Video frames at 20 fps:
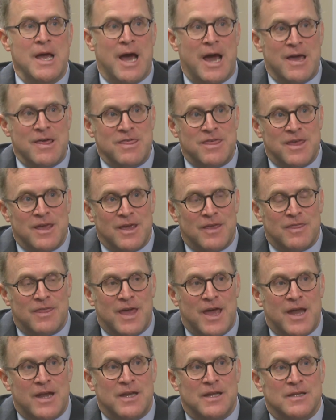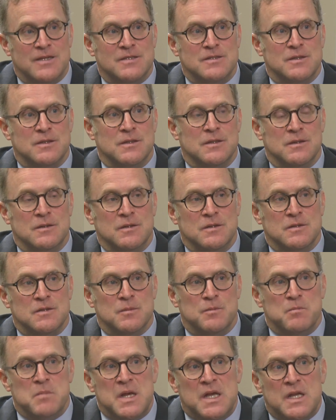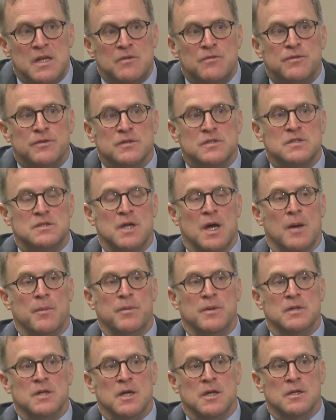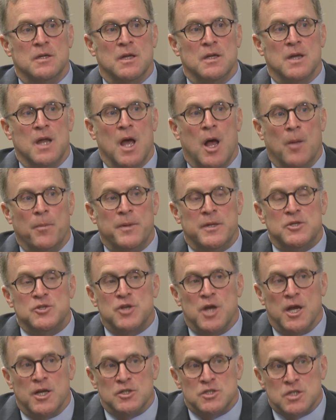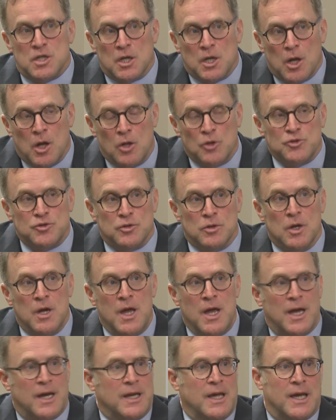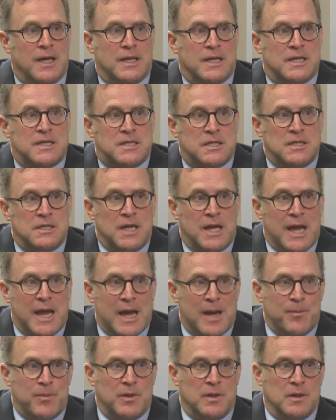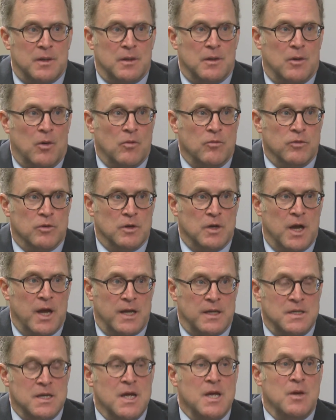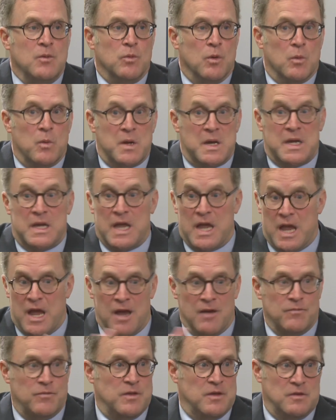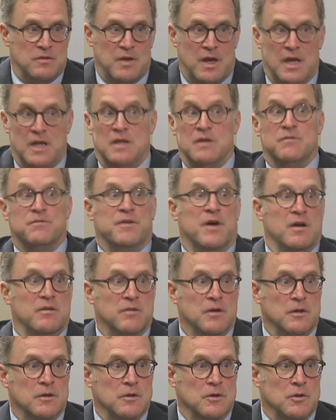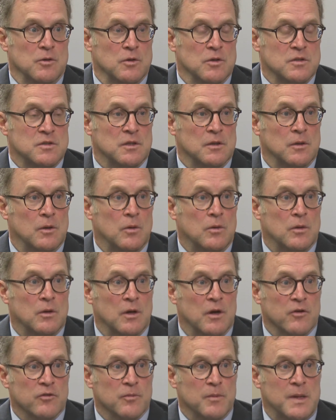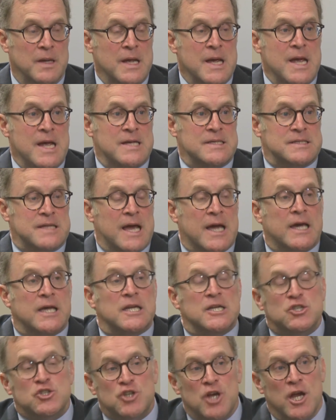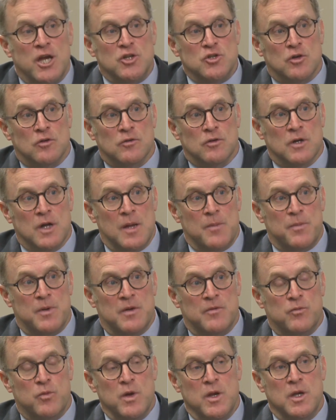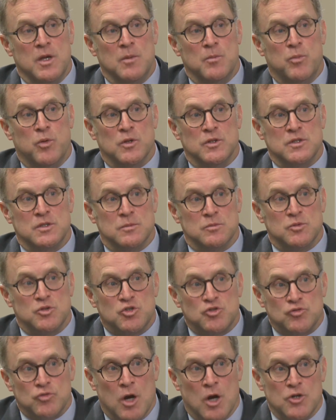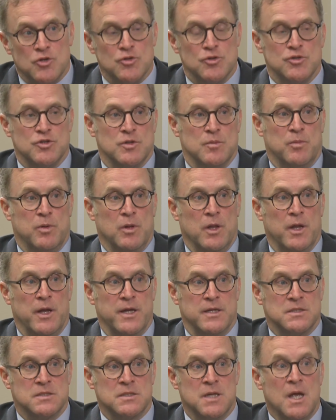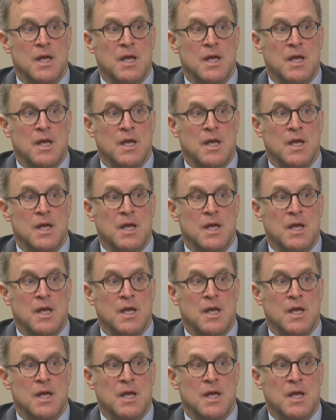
I think that is a meaningful step in helping change the culture. Again, it didn't happen overnight where we have these 8,500 units of local government. It's not going to change overnight, but if we can put some structures in place,